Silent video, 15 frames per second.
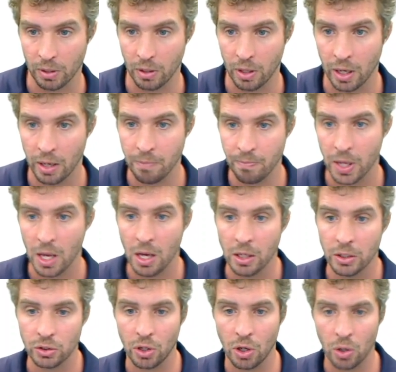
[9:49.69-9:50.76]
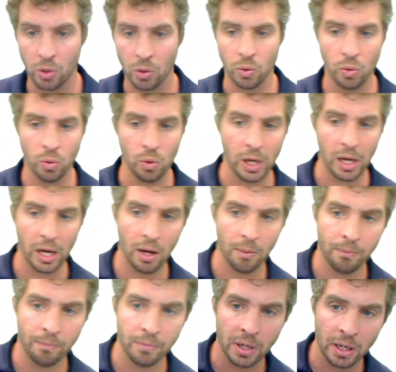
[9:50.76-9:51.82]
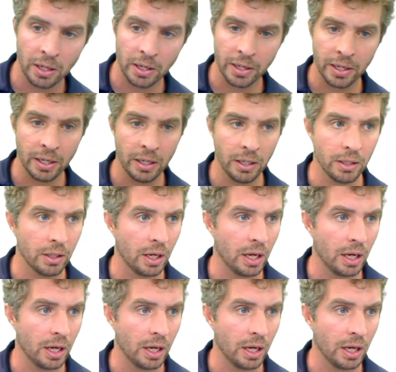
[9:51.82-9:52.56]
Okay, so my